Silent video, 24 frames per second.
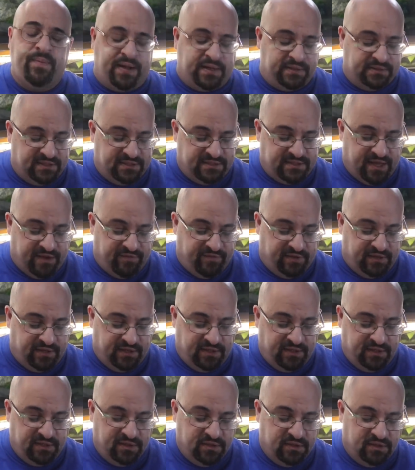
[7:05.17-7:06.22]
about
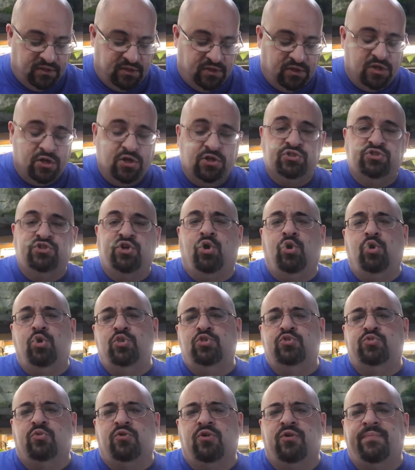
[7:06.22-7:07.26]
70.
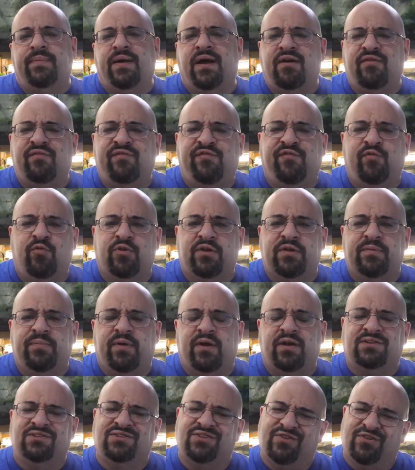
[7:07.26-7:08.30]
Tolls were about 40
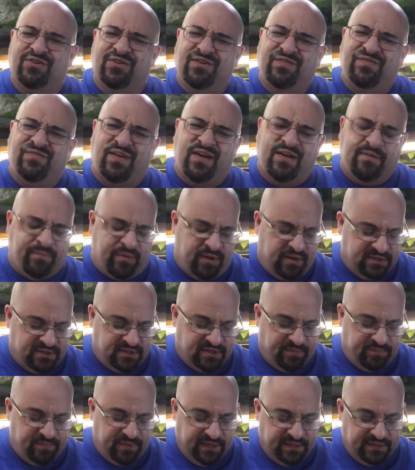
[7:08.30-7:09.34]
bucks, 35 bucks,
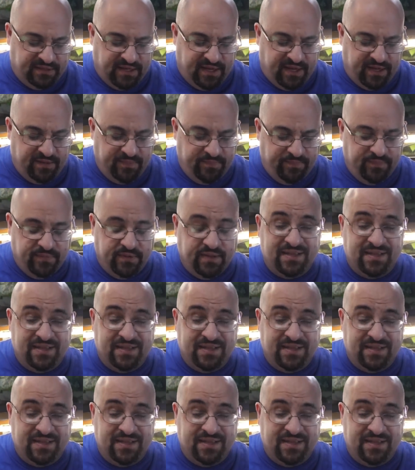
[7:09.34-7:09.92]
something like that.